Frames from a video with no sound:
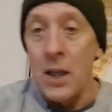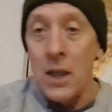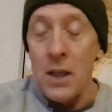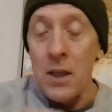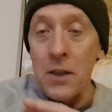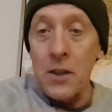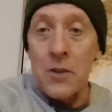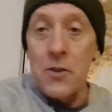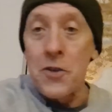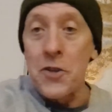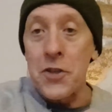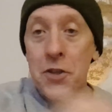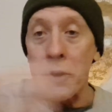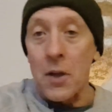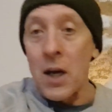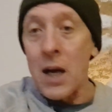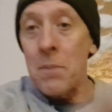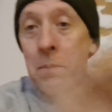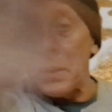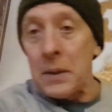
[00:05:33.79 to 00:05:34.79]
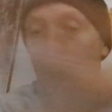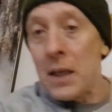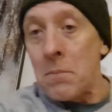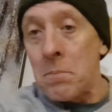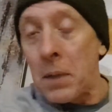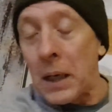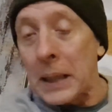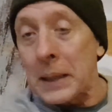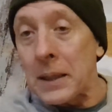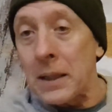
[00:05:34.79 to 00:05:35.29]
You can slap it and then
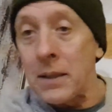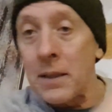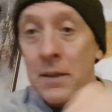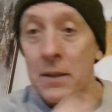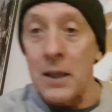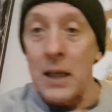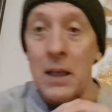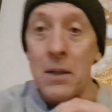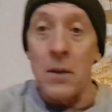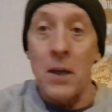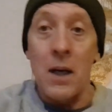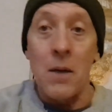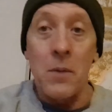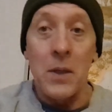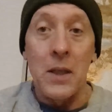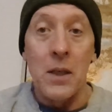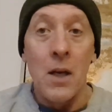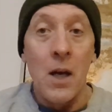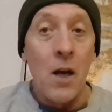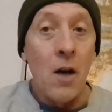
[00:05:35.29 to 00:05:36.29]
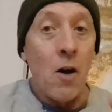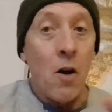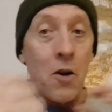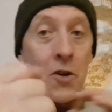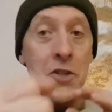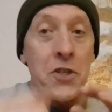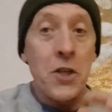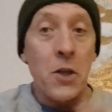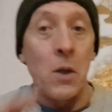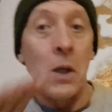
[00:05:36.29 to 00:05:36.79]
back into the eye that way, or
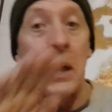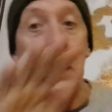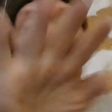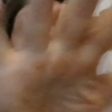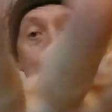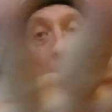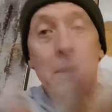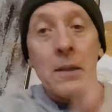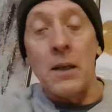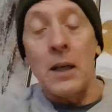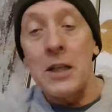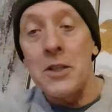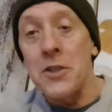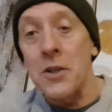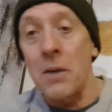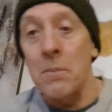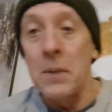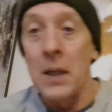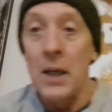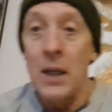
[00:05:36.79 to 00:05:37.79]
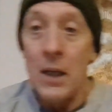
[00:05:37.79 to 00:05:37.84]
slant and then high jump.